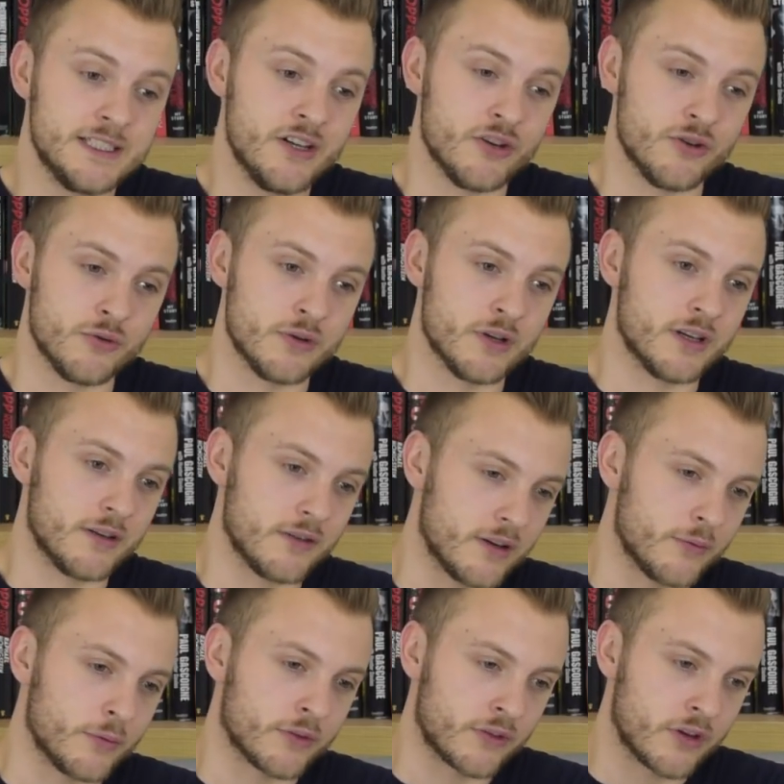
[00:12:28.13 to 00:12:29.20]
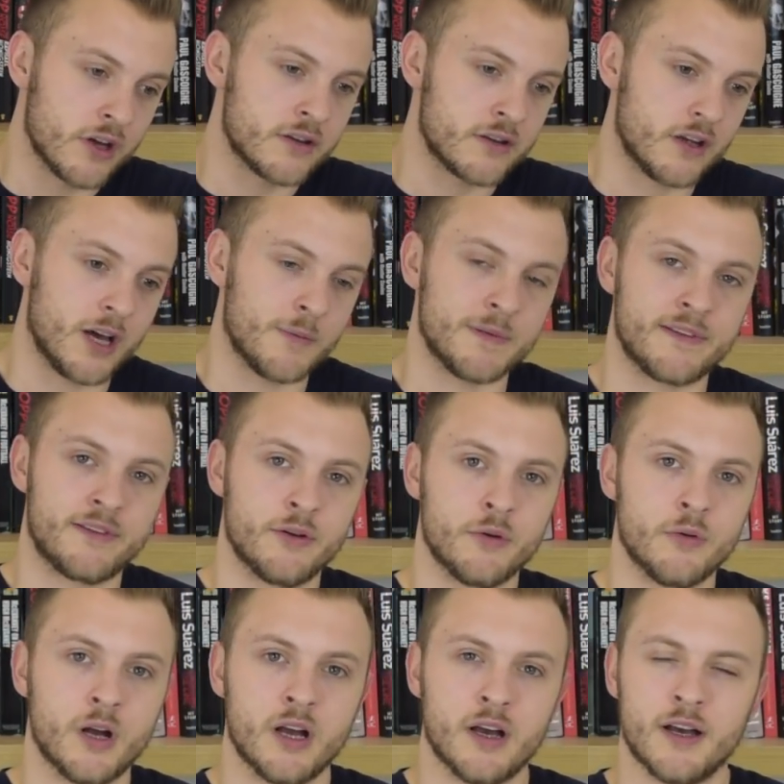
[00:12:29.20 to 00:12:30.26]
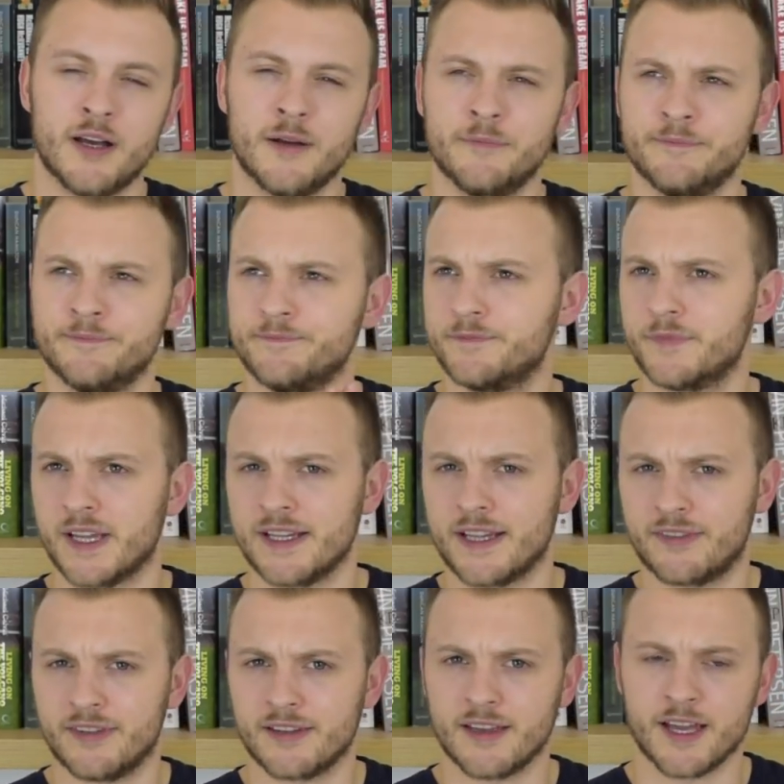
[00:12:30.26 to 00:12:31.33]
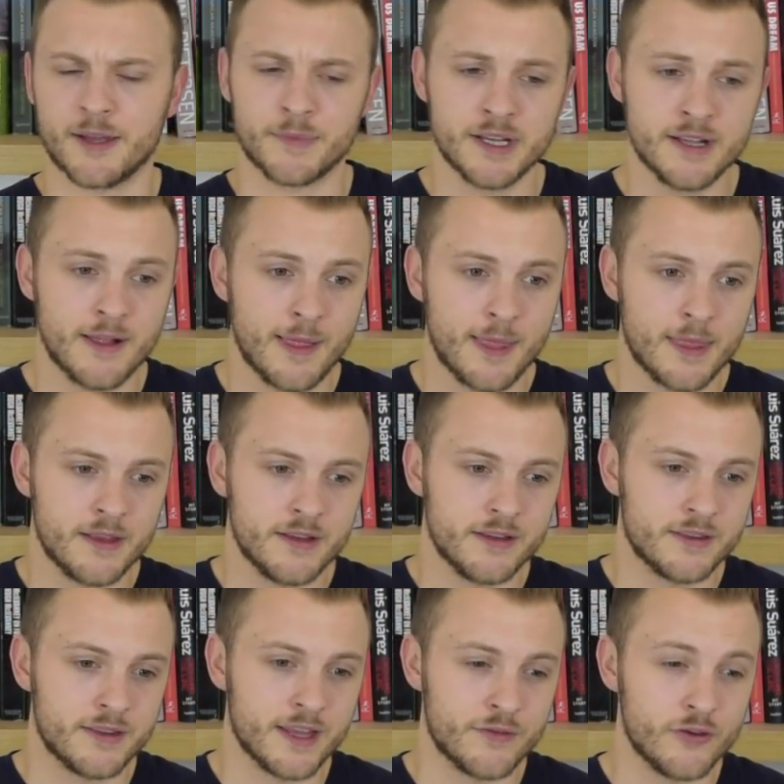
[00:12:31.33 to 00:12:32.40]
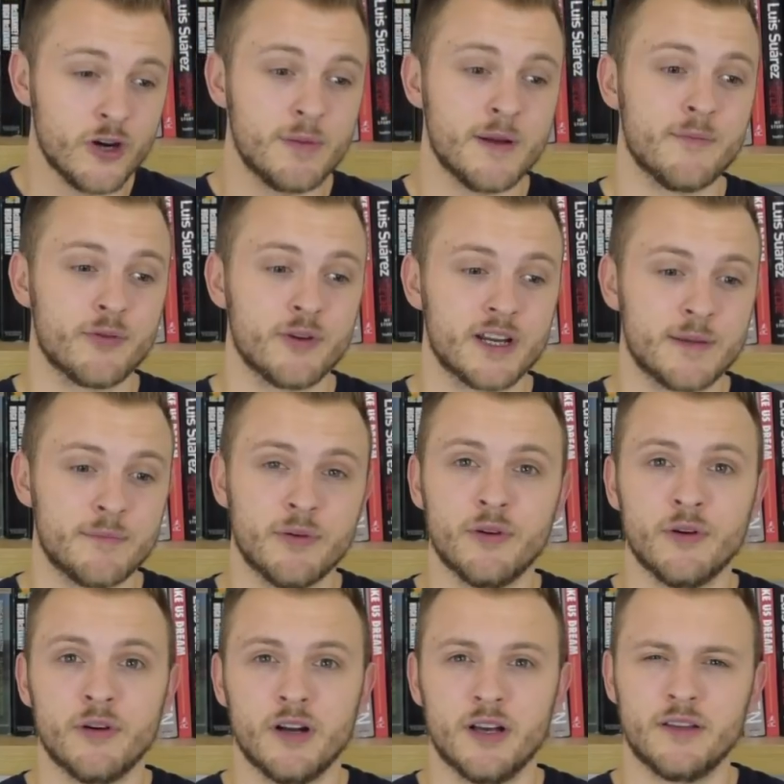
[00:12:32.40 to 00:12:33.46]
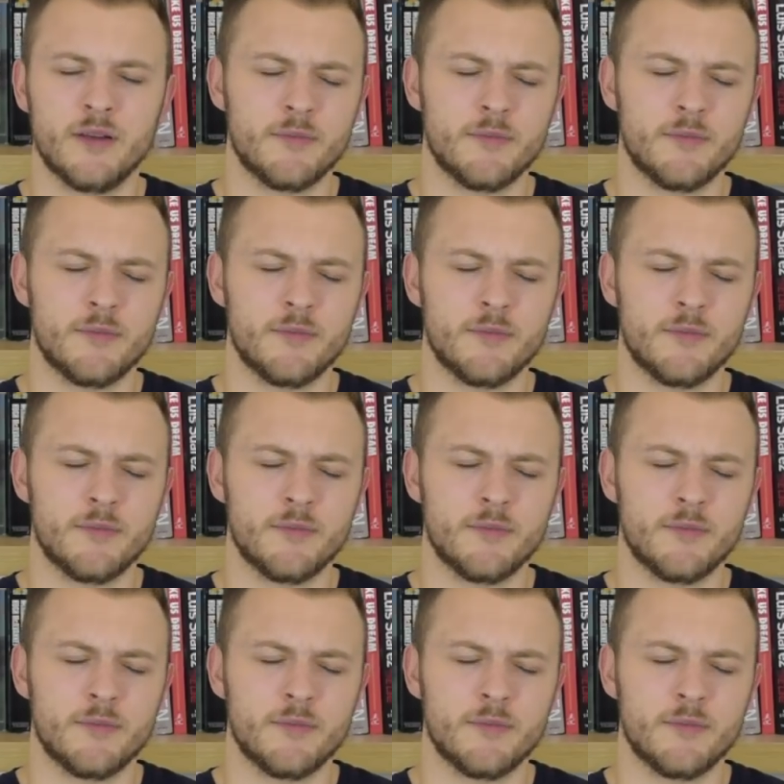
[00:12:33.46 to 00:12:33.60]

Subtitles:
who was good up until the Leicester game, they've all been pretty poor.